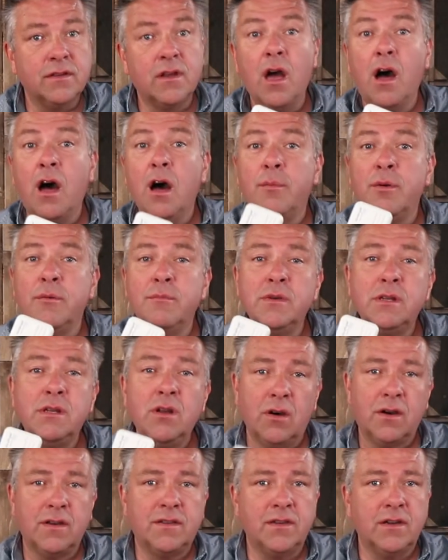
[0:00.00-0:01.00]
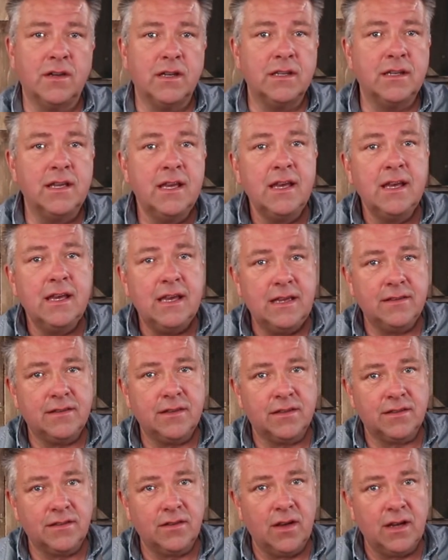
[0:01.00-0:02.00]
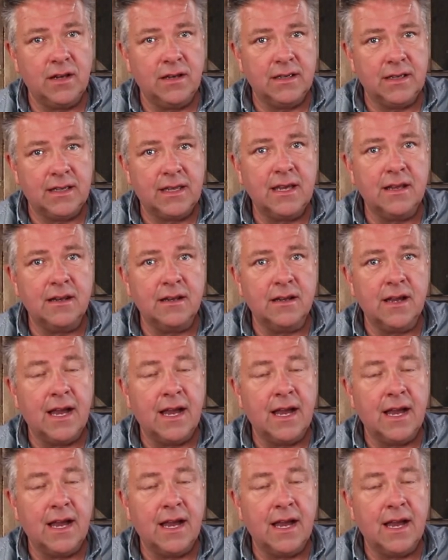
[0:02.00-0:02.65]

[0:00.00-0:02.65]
Carbon monoxide is a silent killer,